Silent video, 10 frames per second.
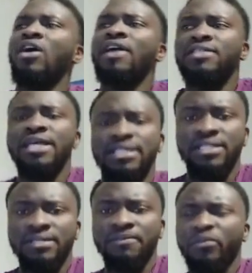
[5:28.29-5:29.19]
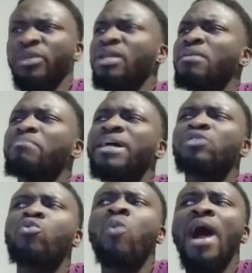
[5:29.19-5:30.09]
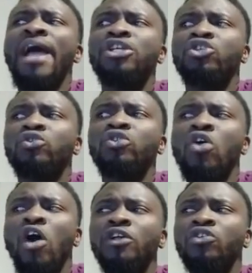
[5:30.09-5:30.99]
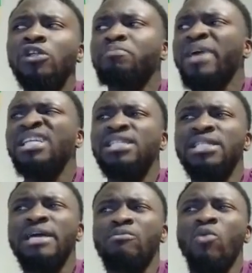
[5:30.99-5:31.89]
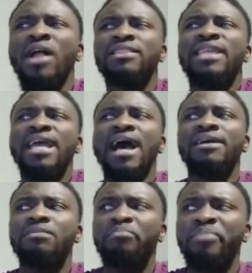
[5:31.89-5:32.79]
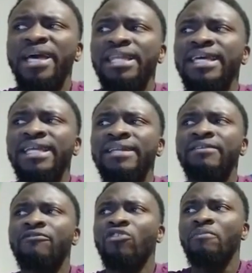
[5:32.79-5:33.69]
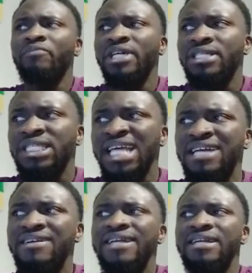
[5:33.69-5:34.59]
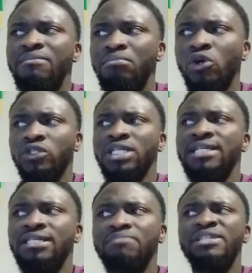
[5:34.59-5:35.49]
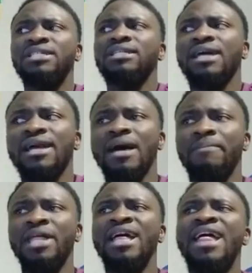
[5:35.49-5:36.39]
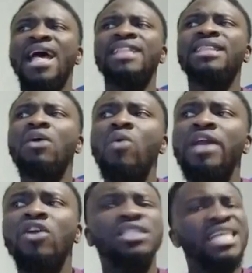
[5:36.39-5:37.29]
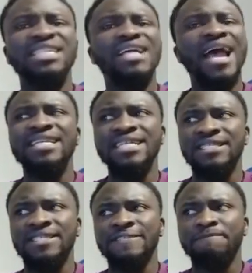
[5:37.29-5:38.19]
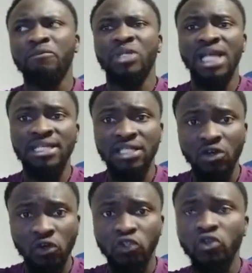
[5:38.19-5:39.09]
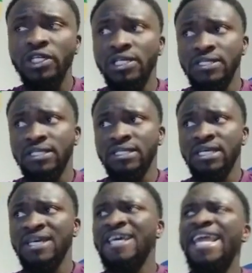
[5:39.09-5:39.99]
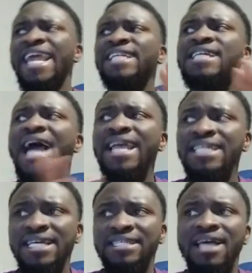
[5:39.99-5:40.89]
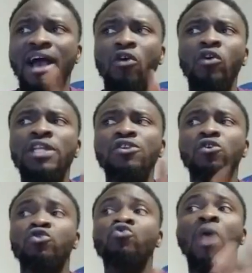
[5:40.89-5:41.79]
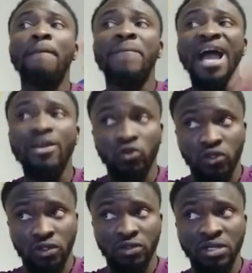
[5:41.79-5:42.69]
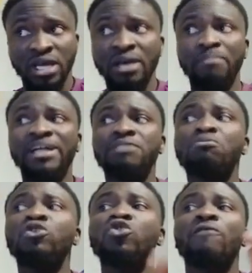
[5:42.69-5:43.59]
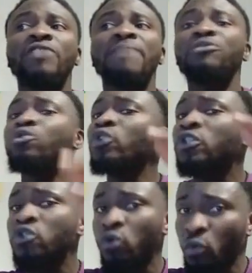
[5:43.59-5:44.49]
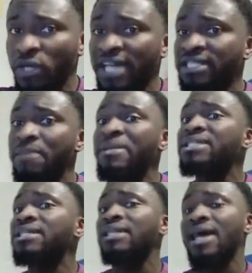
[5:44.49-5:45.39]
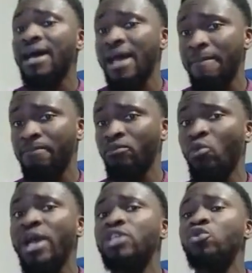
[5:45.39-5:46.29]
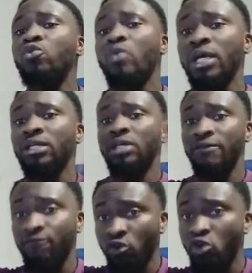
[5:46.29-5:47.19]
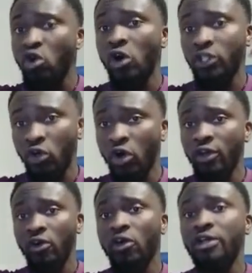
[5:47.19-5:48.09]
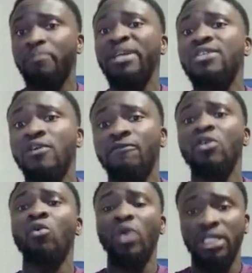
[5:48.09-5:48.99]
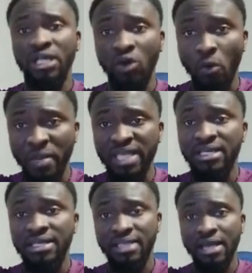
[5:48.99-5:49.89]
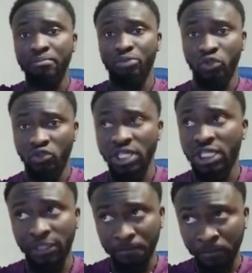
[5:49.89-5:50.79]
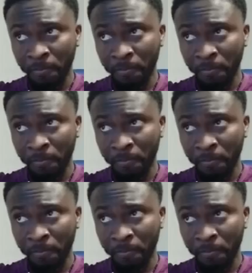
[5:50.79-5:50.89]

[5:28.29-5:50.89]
God says, but why should God not punish them while they are repelling from the sacred mosque, that is Masjid al-Haram, and they were not its guardians, that is the custodians. Its guardians are only those who are pious, but most of them do not know. That is the Masjid al-Haram, where you invoke God, you call on God, the place of obeisance and prostration.